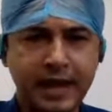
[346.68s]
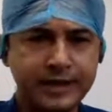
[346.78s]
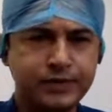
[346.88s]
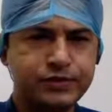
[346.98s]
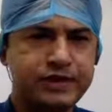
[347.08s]

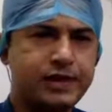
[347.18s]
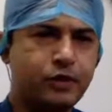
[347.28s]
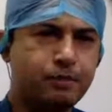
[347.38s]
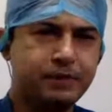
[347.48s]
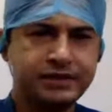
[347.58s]
As you see
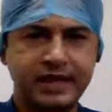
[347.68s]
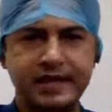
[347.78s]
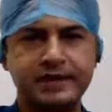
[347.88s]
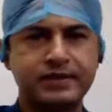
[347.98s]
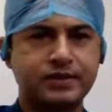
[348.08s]
now,
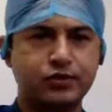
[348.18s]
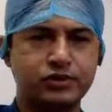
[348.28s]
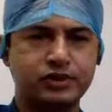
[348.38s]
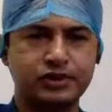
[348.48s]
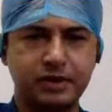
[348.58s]
precise
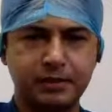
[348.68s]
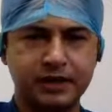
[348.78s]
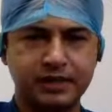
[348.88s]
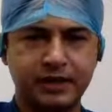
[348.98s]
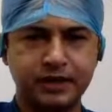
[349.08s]
sutures are
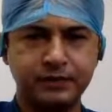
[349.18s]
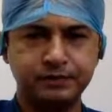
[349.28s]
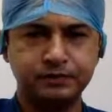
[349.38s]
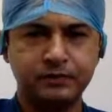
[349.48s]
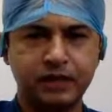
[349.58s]
being taken.
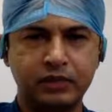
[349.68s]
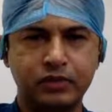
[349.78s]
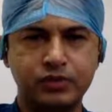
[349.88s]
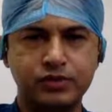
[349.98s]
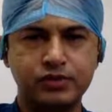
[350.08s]

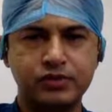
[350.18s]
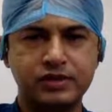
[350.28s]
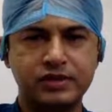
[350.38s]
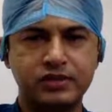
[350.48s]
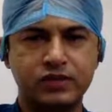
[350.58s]
Those
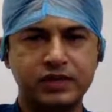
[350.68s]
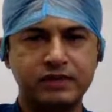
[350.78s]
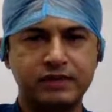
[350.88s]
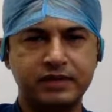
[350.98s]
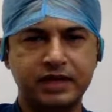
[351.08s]
sutures,
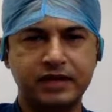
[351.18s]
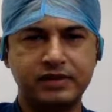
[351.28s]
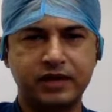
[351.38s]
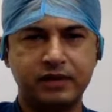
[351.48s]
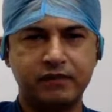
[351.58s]
once we take
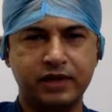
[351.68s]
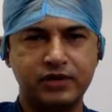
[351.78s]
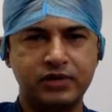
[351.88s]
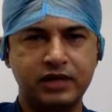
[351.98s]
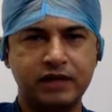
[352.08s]

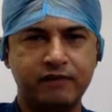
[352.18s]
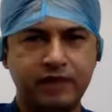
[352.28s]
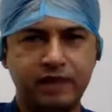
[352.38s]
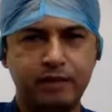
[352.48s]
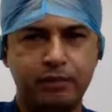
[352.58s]
circumferentially,
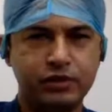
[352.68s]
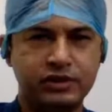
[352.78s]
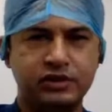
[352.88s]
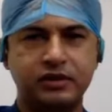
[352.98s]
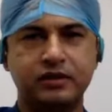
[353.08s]
we put
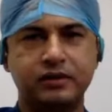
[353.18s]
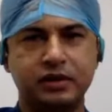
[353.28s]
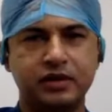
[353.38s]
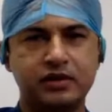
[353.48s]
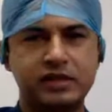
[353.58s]

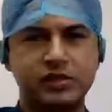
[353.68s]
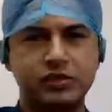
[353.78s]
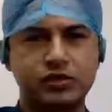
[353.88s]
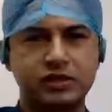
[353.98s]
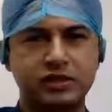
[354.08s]
these
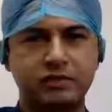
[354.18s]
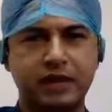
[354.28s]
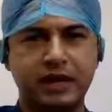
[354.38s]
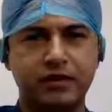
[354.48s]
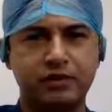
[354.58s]
sutures
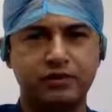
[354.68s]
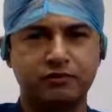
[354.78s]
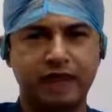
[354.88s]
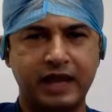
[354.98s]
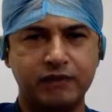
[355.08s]
back onto the
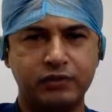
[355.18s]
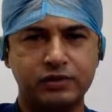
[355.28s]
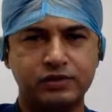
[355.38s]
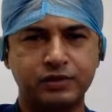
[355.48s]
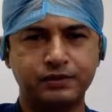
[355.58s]
valve
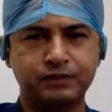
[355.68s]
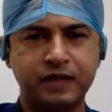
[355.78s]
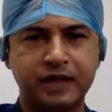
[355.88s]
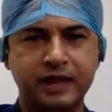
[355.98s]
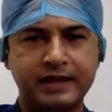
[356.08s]
also,
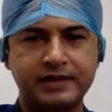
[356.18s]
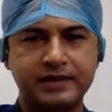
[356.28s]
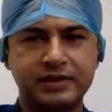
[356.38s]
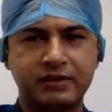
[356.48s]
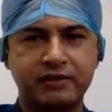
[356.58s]
and
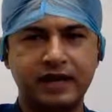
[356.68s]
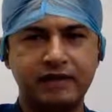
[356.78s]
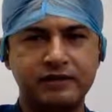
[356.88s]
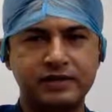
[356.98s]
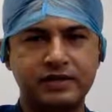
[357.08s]
such a
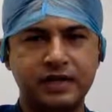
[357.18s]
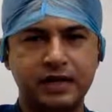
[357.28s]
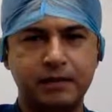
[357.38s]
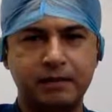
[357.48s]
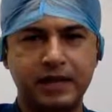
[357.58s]
valve is then
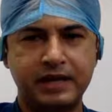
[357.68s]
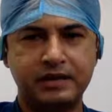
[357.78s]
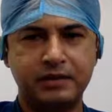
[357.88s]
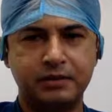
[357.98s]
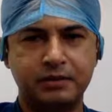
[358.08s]

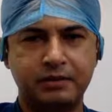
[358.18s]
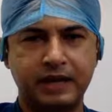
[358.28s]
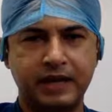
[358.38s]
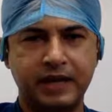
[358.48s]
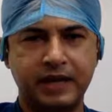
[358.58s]
implanted
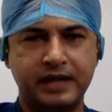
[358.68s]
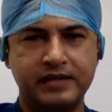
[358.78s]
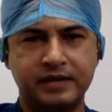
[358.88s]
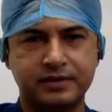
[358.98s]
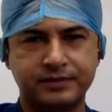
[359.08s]
back
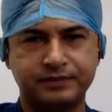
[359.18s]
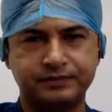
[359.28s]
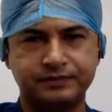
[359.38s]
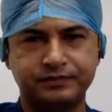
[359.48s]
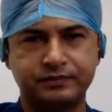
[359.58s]

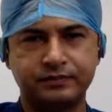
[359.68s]
inside.